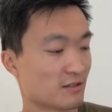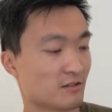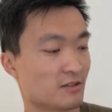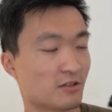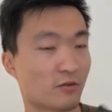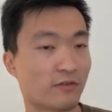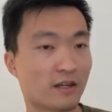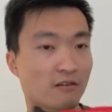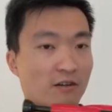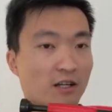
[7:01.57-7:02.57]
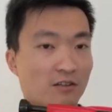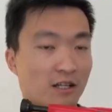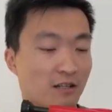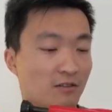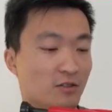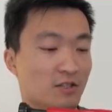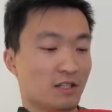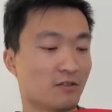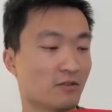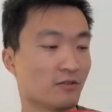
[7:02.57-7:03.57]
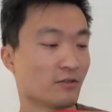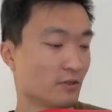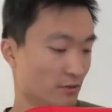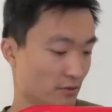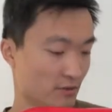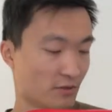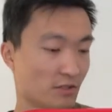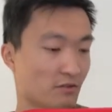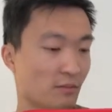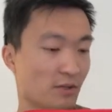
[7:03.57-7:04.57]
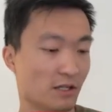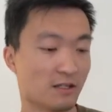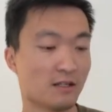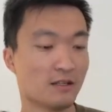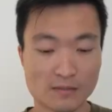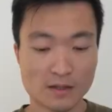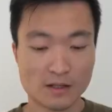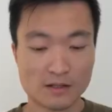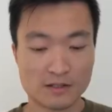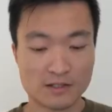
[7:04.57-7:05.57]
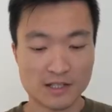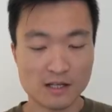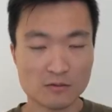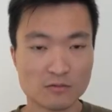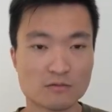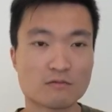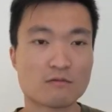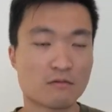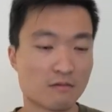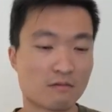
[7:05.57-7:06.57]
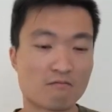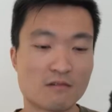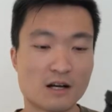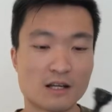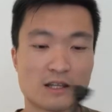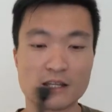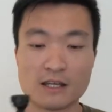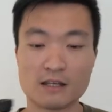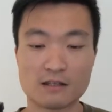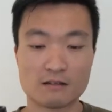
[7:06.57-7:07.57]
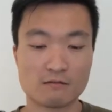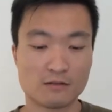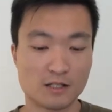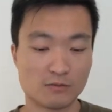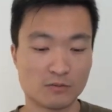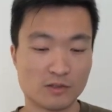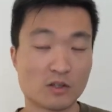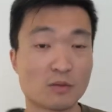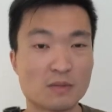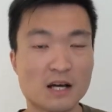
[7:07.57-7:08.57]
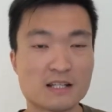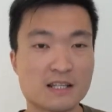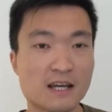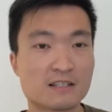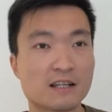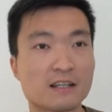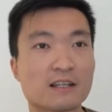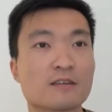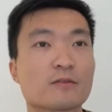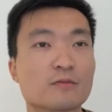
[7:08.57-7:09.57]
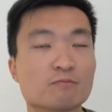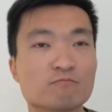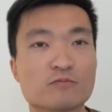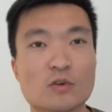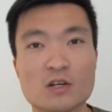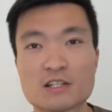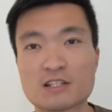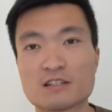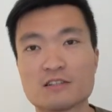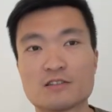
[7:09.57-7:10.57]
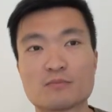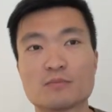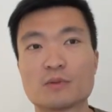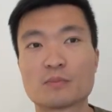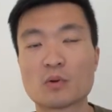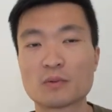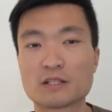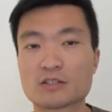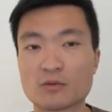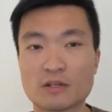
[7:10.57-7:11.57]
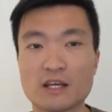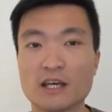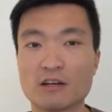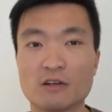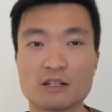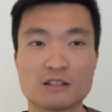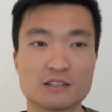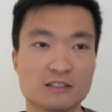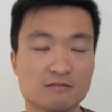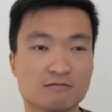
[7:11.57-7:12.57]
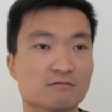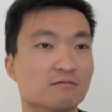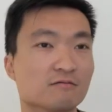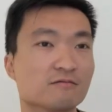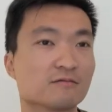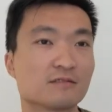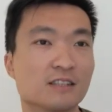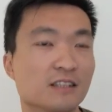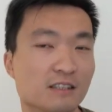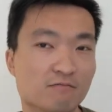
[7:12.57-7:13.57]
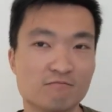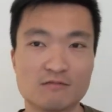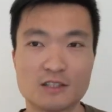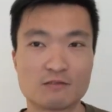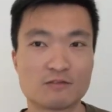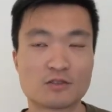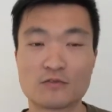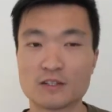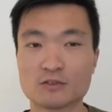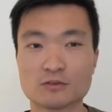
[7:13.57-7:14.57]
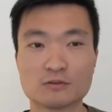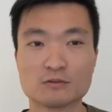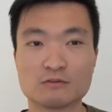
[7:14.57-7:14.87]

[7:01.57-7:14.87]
It's no finger ring like you see on the trumpet. The sound, I think, on a blind test, I think for listeners, you probably don't hear it, as in it just feels